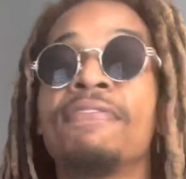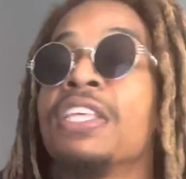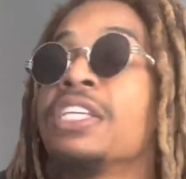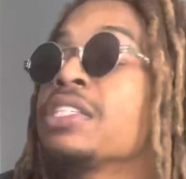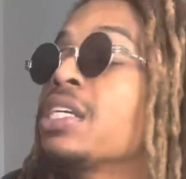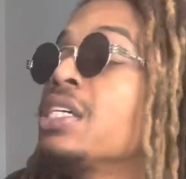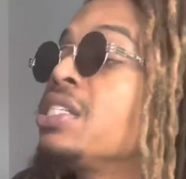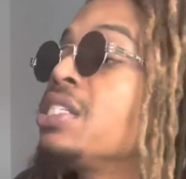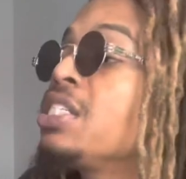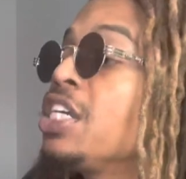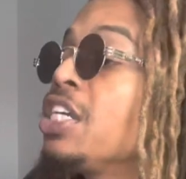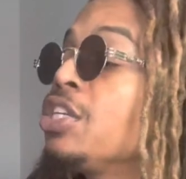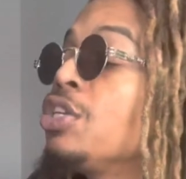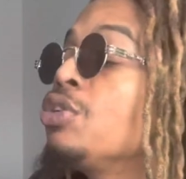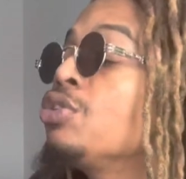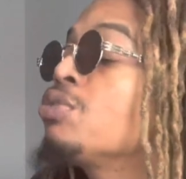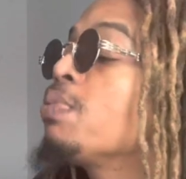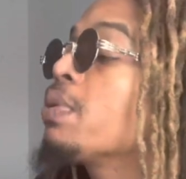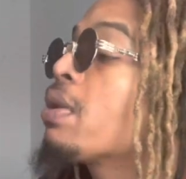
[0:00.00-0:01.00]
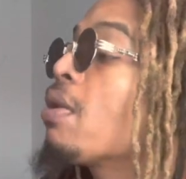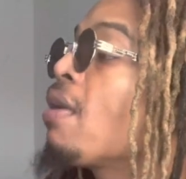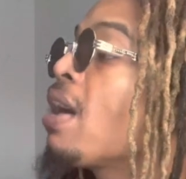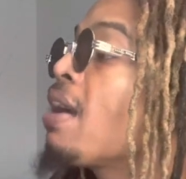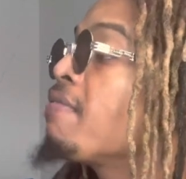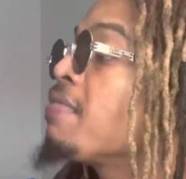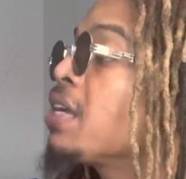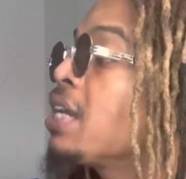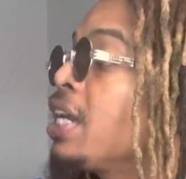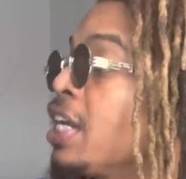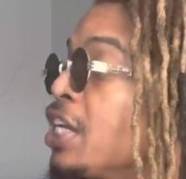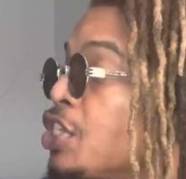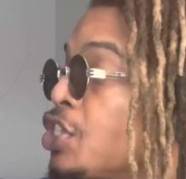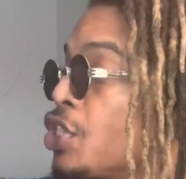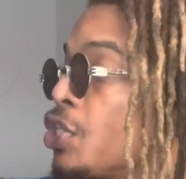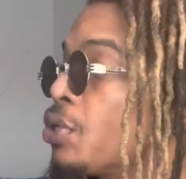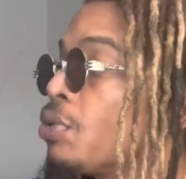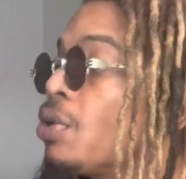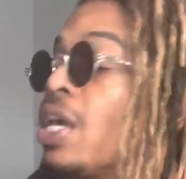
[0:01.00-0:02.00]
this continues, we're going to have an
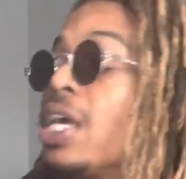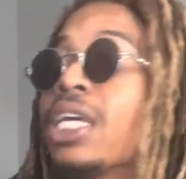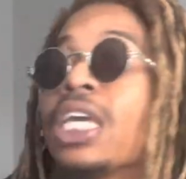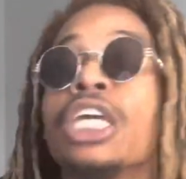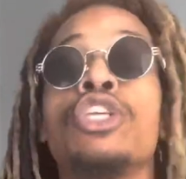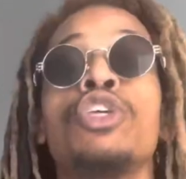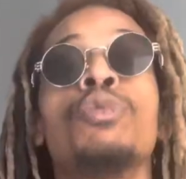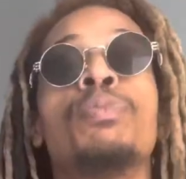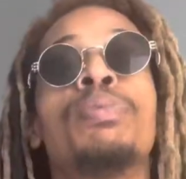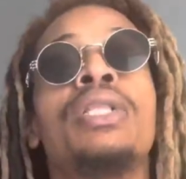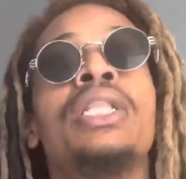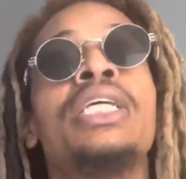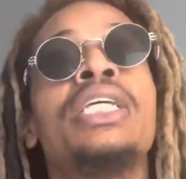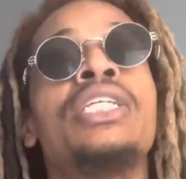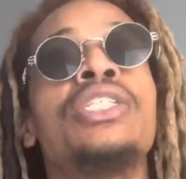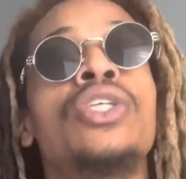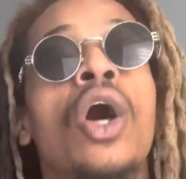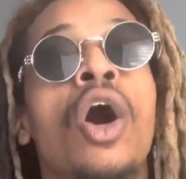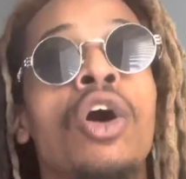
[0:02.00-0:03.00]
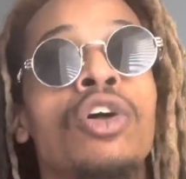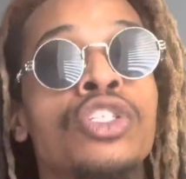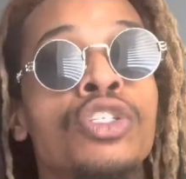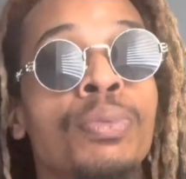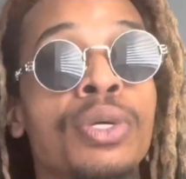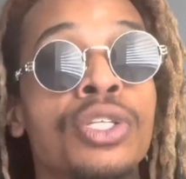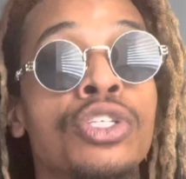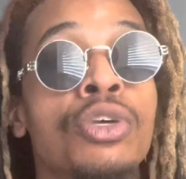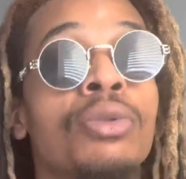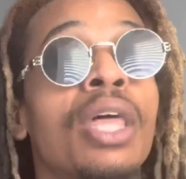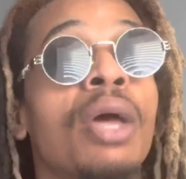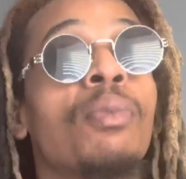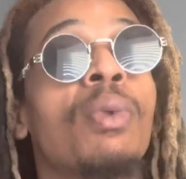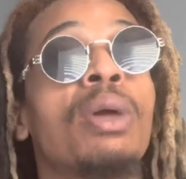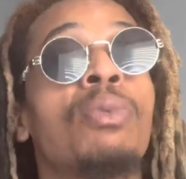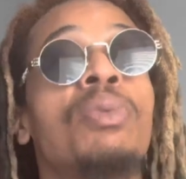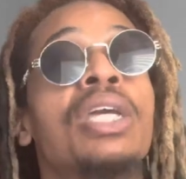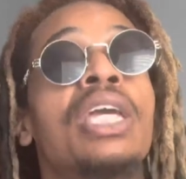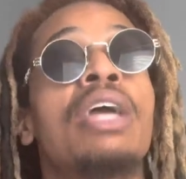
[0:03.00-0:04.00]
issue. Can you please alter it so that
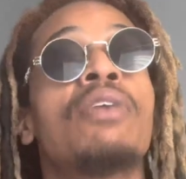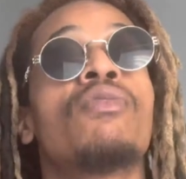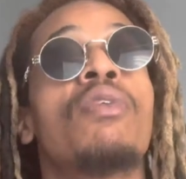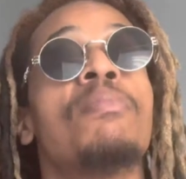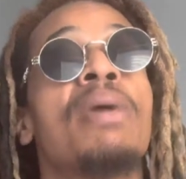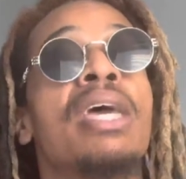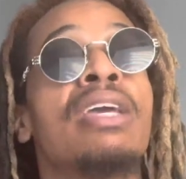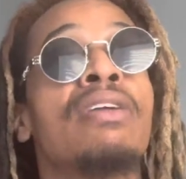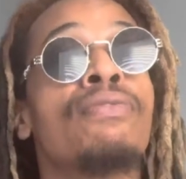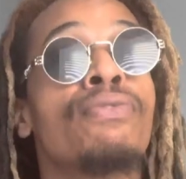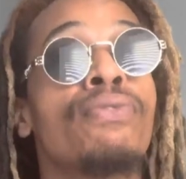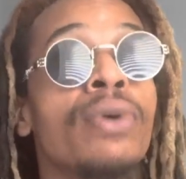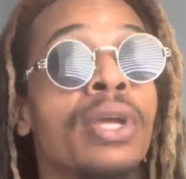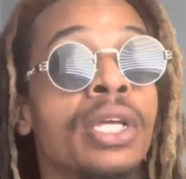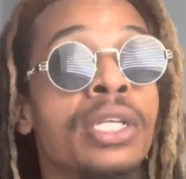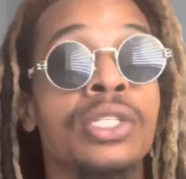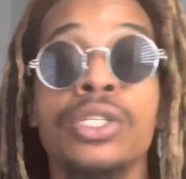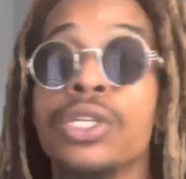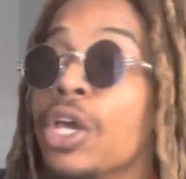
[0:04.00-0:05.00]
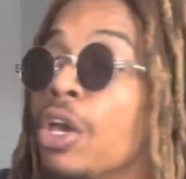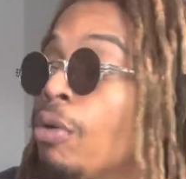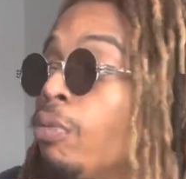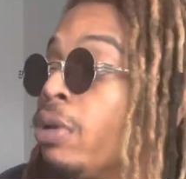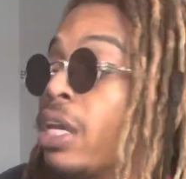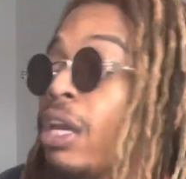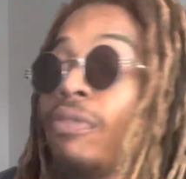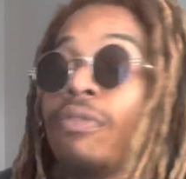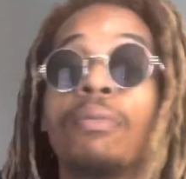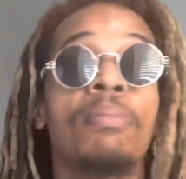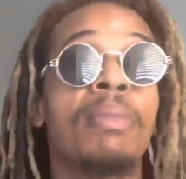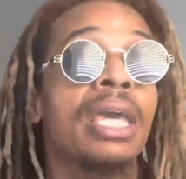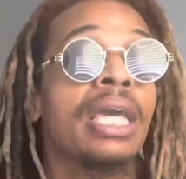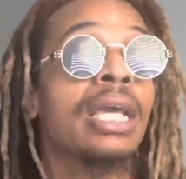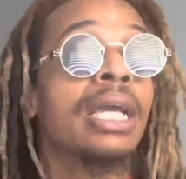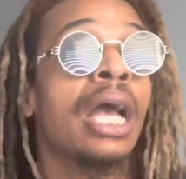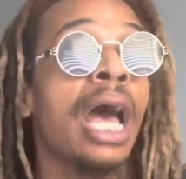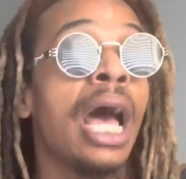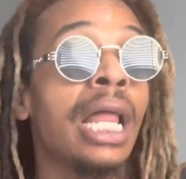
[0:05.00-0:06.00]
way we can remain friends? We can
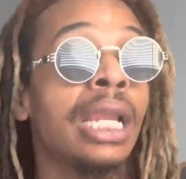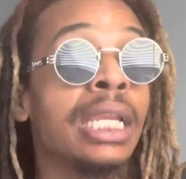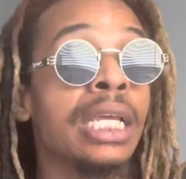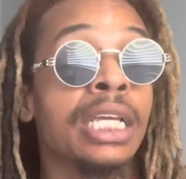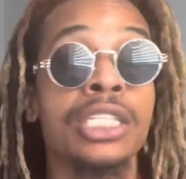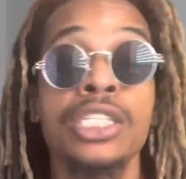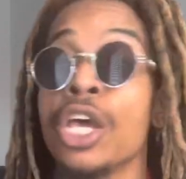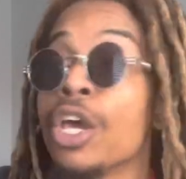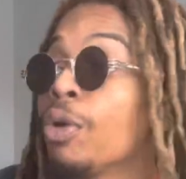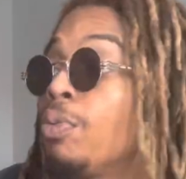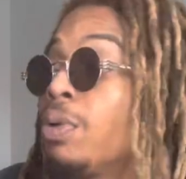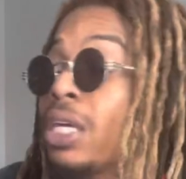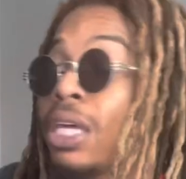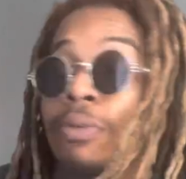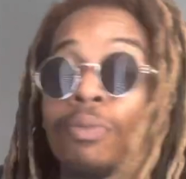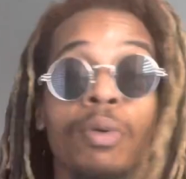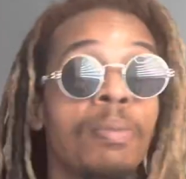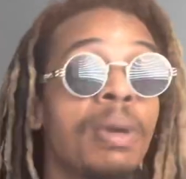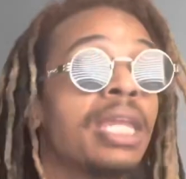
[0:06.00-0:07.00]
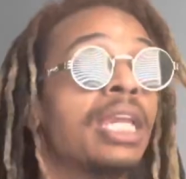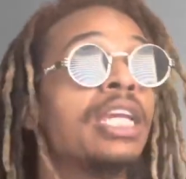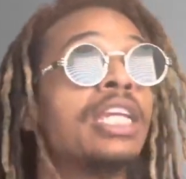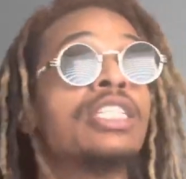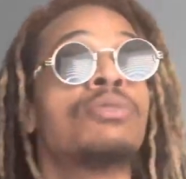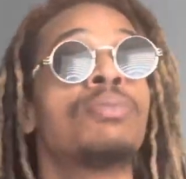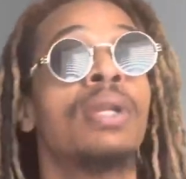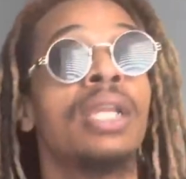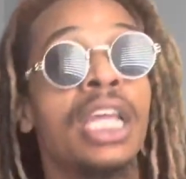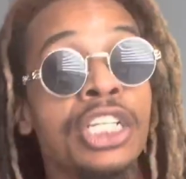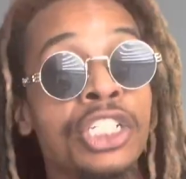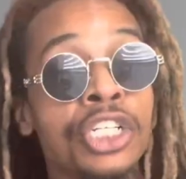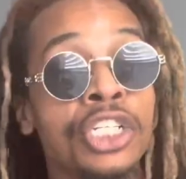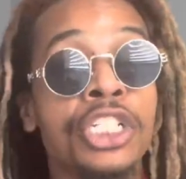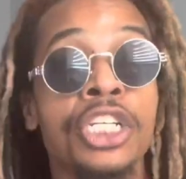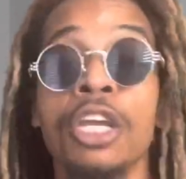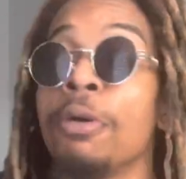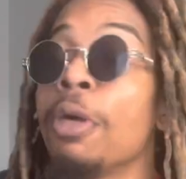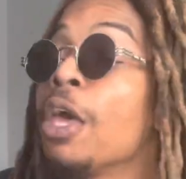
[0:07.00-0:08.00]
remain colleagues. We can remain in this
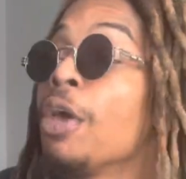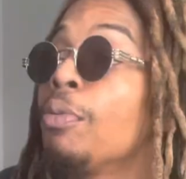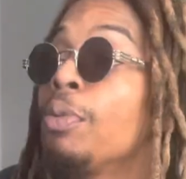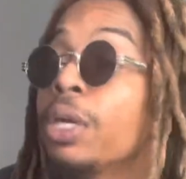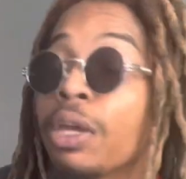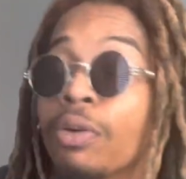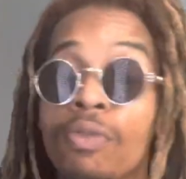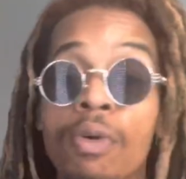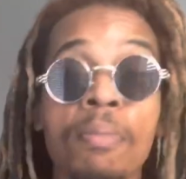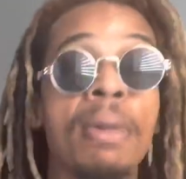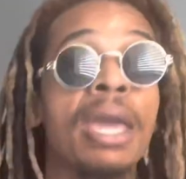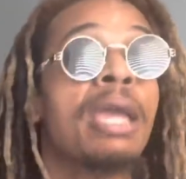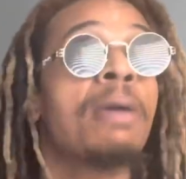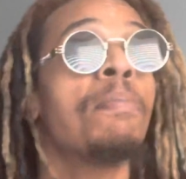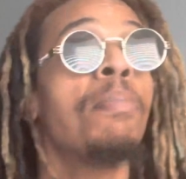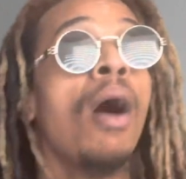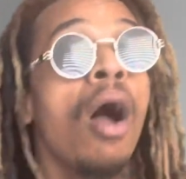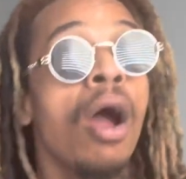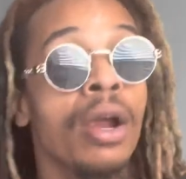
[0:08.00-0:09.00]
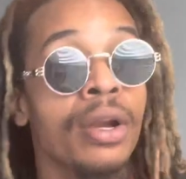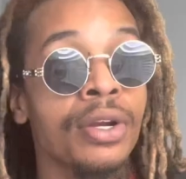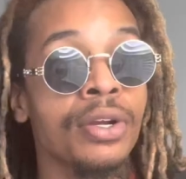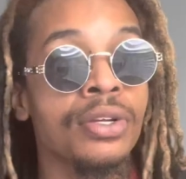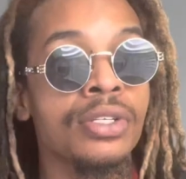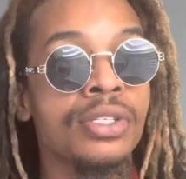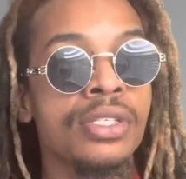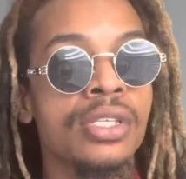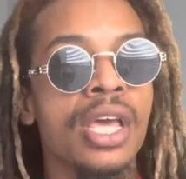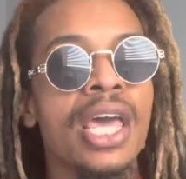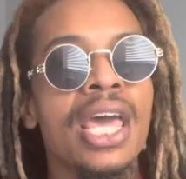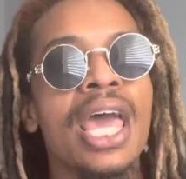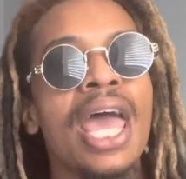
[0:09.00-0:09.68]
relationship. We can remain partners.